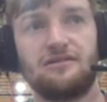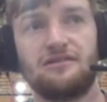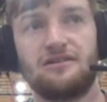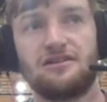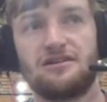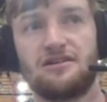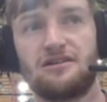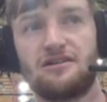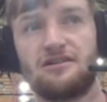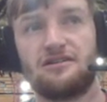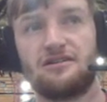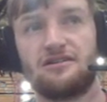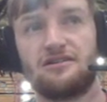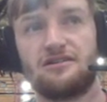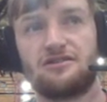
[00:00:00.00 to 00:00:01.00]

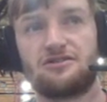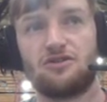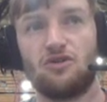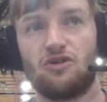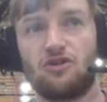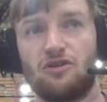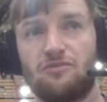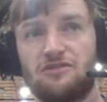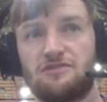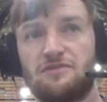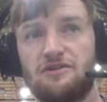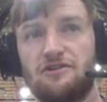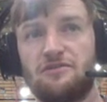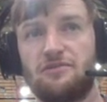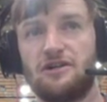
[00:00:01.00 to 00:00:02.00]
soaking up this
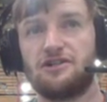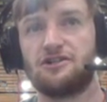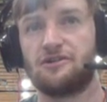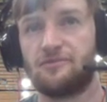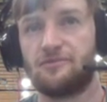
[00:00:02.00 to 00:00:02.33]
period of pressure.